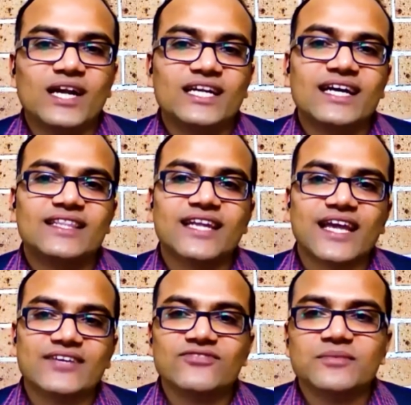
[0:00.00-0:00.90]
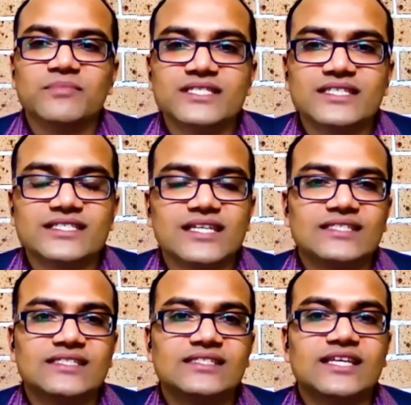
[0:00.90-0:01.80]
What are the life and
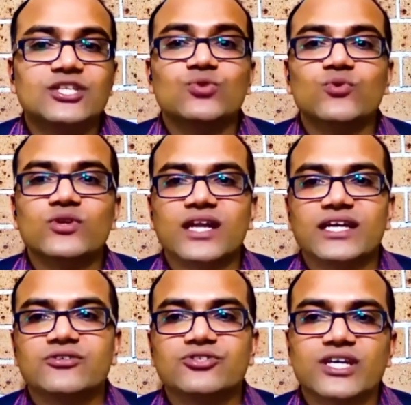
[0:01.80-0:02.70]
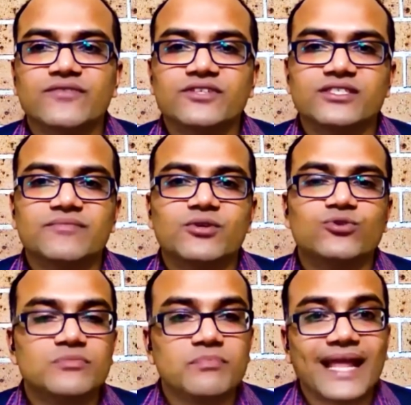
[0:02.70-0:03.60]
business lessons that you would like to share with
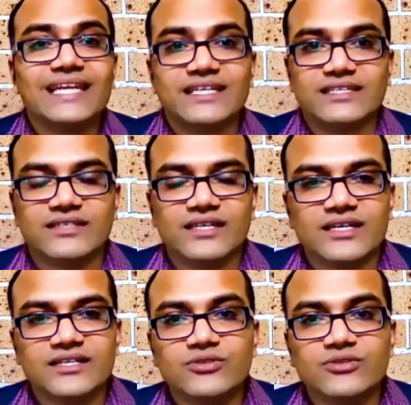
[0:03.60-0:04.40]
someone who's planning